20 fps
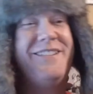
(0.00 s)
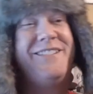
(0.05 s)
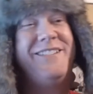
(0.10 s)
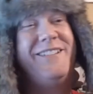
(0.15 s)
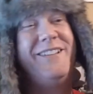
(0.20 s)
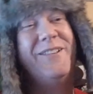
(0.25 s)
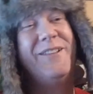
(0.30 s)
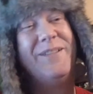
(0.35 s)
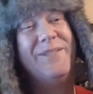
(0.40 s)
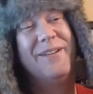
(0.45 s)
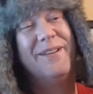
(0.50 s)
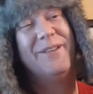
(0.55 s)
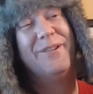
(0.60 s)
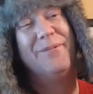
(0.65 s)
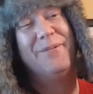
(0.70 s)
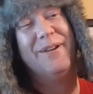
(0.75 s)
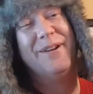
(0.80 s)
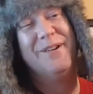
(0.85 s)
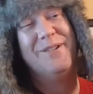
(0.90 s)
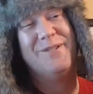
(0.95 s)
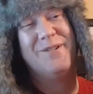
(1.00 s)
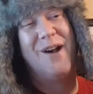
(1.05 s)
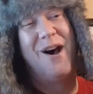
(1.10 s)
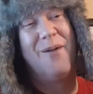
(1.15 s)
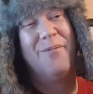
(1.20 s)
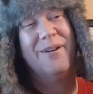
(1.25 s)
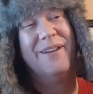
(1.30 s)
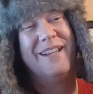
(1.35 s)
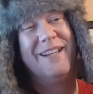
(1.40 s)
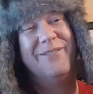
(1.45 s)
still even a little bit of
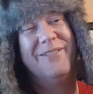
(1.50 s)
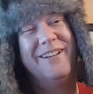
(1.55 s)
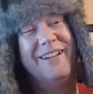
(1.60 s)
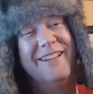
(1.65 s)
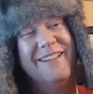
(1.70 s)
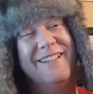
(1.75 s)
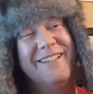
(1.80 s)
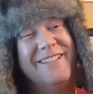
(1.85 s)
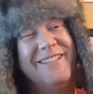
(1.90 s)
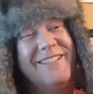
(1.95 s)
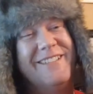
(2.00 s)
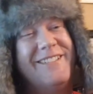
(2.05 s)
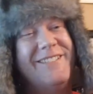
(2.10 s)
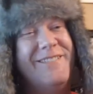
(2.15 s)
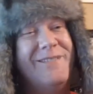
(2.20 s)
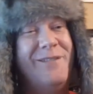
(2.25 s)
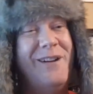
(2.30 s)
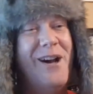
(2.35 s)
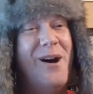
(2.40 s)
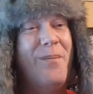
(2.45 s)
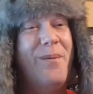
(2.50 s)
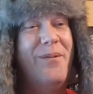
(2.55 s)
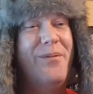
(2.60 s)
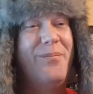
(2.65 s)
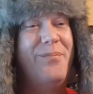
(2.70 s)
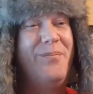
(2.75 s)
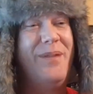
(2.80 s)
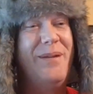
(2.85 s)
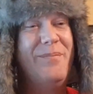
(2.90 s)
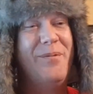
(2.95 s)
drama even in this realm
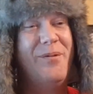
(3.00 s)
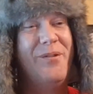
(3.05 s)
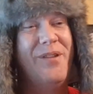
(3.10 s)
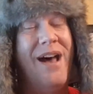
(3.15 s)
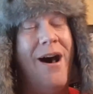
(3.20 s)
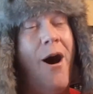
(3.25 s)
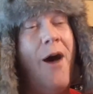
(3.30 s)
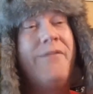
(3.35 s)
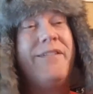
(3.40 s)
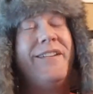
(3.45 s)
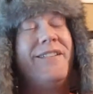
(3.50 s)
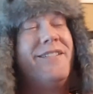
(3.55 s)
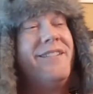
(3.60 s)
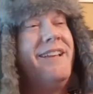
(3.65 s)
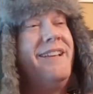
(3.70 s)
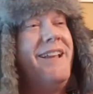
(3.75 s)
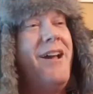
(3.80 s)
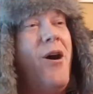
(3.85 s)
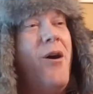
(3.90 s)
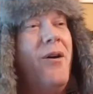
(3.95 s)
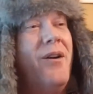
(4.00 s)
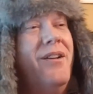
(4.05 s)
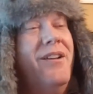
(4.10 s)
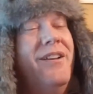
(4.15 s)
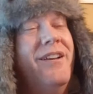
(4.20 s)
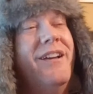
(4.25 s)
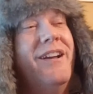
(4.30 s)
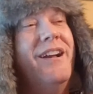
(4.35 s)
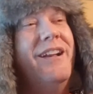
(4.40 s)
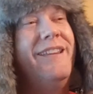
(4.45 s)
of people that obviously
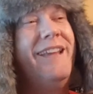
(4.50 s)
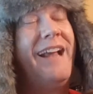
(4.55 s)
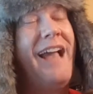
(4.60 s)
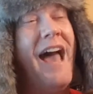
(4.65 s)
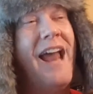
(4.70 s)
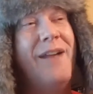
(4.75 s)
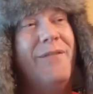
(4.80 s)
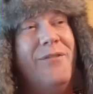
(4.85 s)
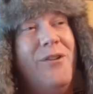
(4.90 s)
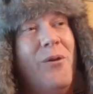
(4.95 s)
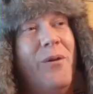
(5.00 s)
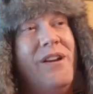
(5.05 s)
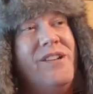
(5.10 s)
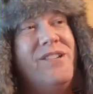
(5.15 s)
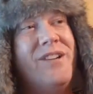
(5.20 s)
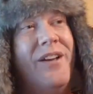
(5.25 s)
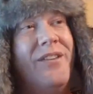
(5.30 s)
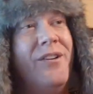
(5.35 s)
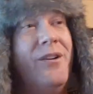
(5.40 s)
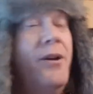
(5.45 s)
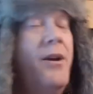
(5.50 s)
they kind of know each other.